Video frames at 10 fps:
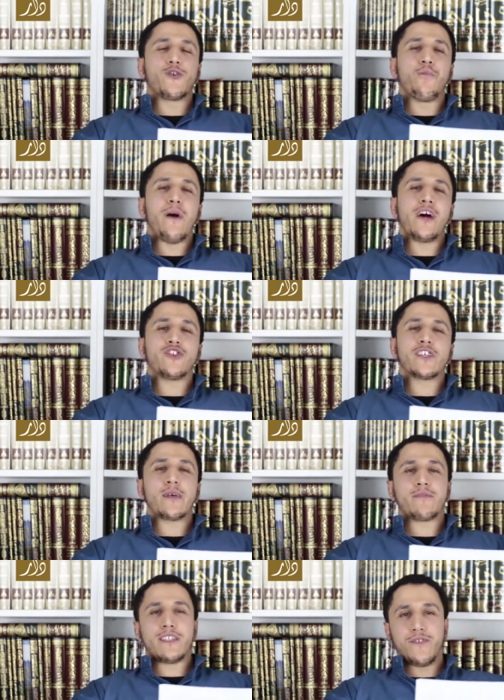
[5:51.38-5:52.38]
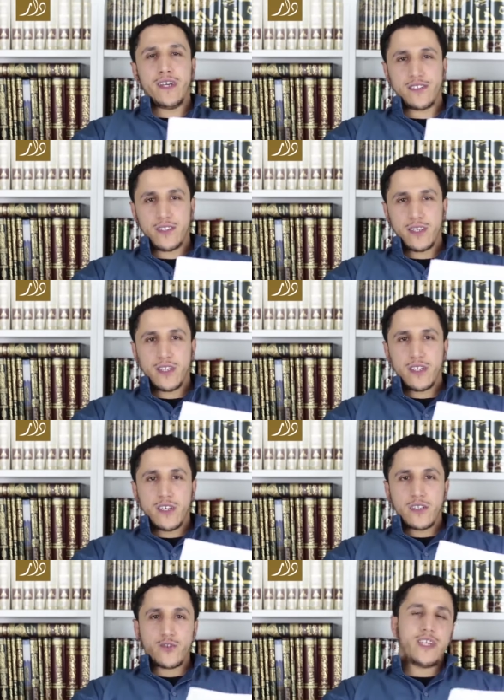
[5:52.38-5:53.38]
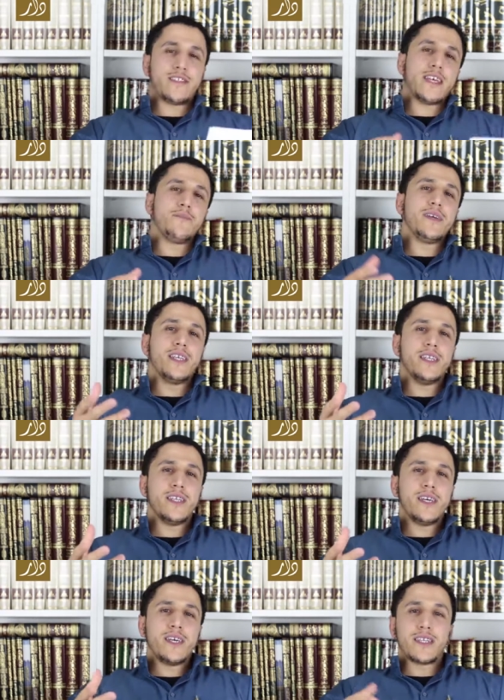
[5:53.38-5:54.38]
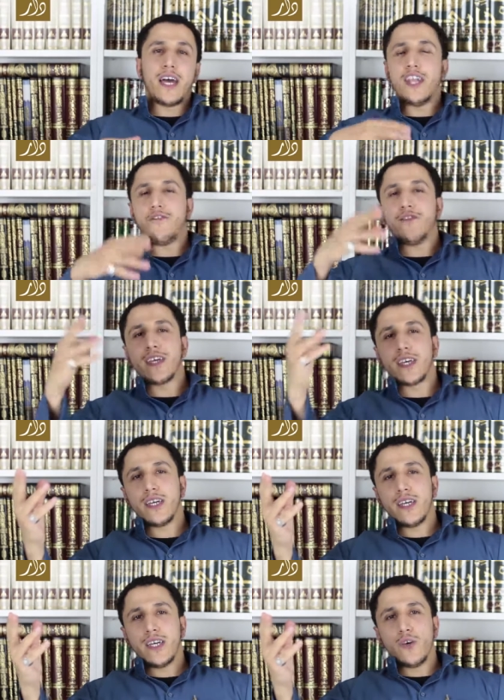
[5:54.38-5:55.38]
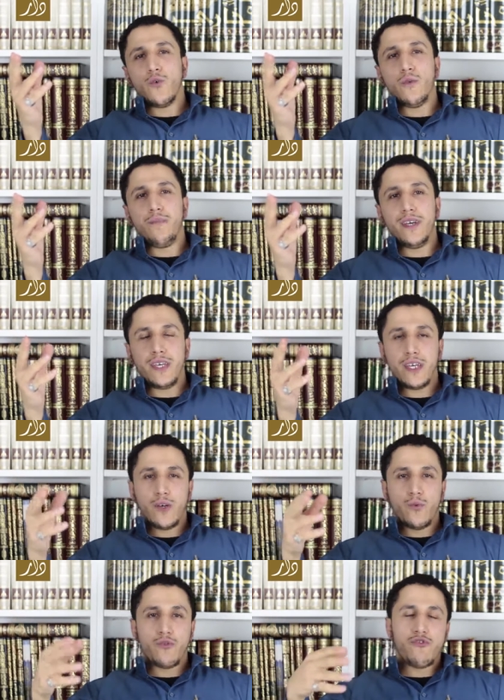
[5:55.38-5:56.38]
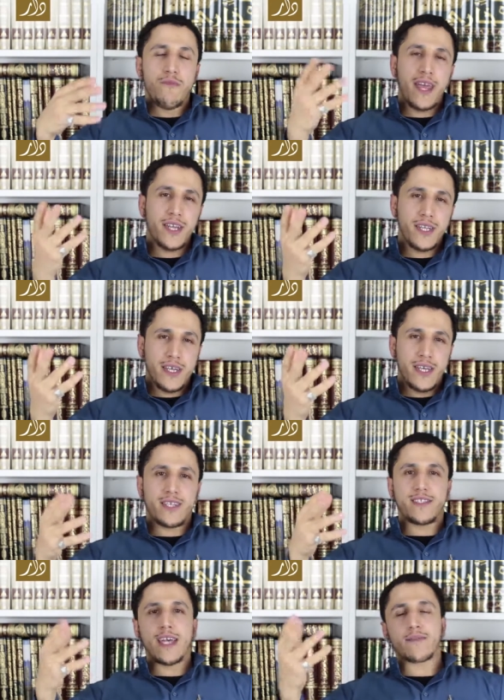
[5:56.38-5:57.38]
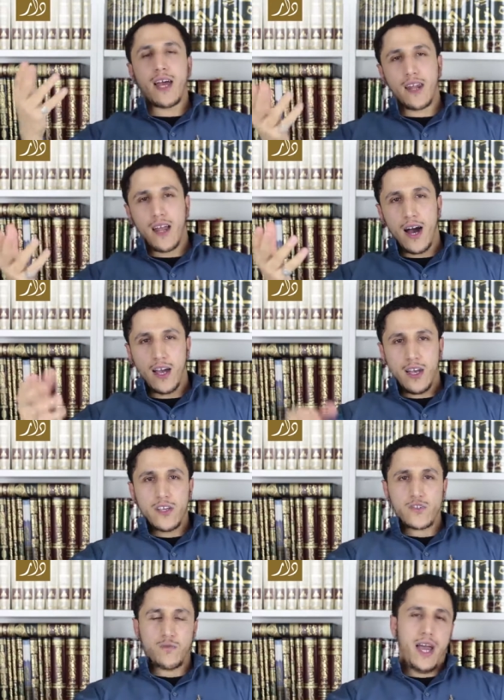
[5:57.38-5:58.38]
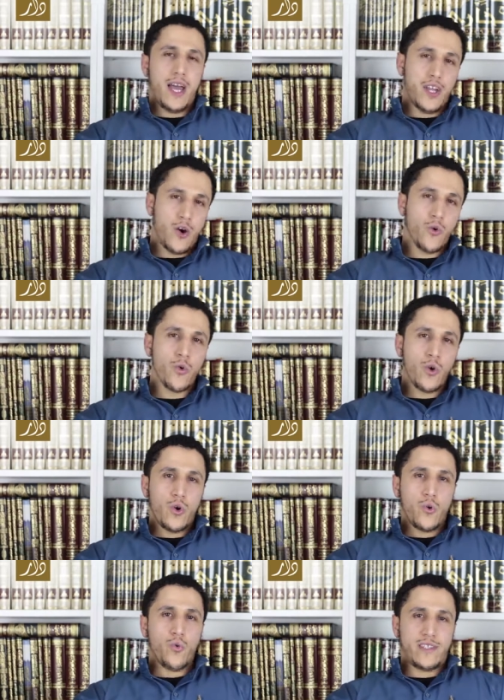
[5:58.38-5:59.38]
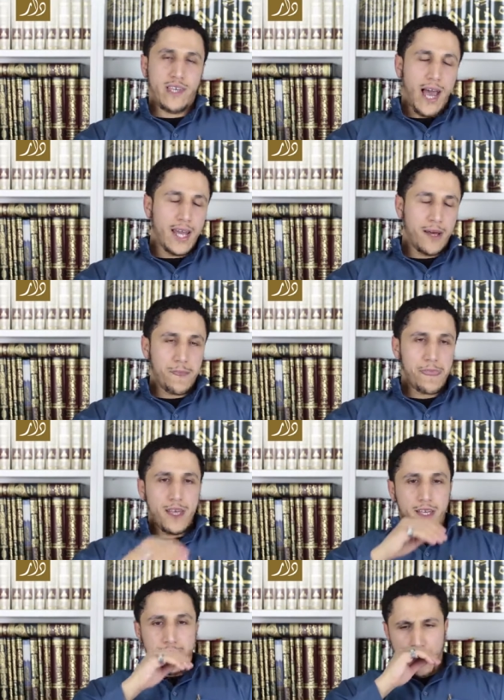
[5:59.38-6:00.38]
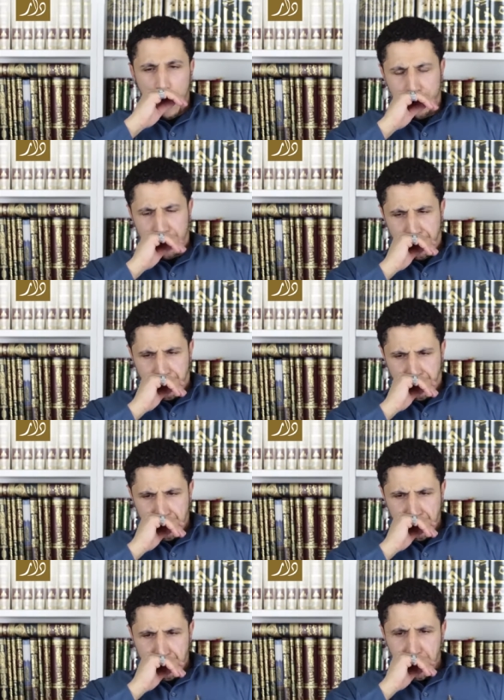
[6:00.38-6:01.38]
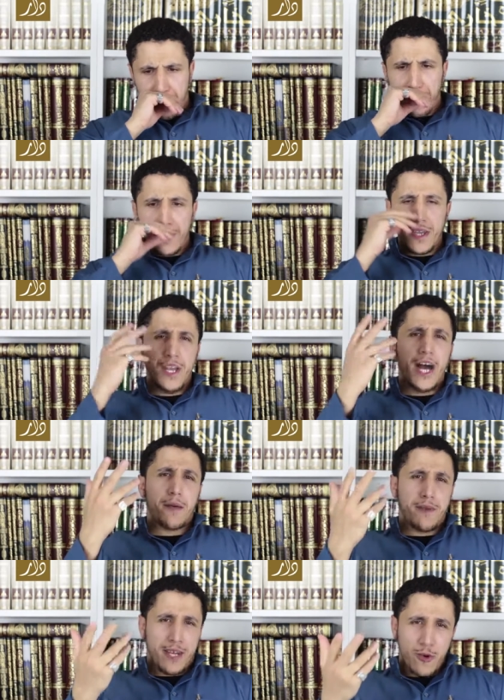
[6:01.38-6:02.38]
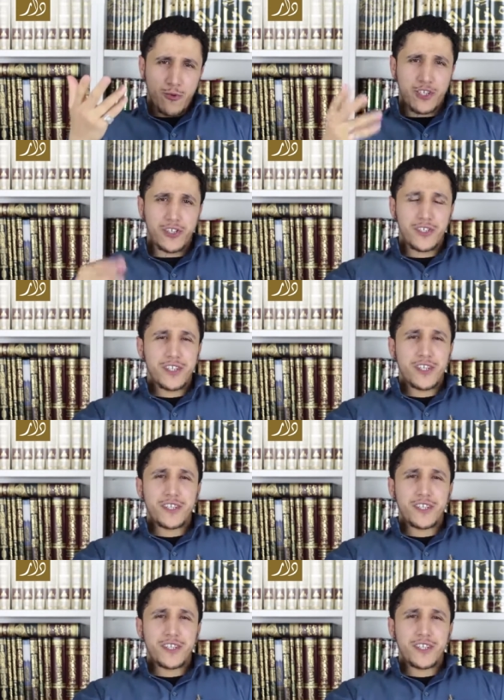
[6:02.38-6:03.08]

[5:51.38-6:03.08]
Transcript: will perish except his face. So they said, meaning that nothing will be will remain except Allah subhanahu wa ta'ala. So in Arabic language,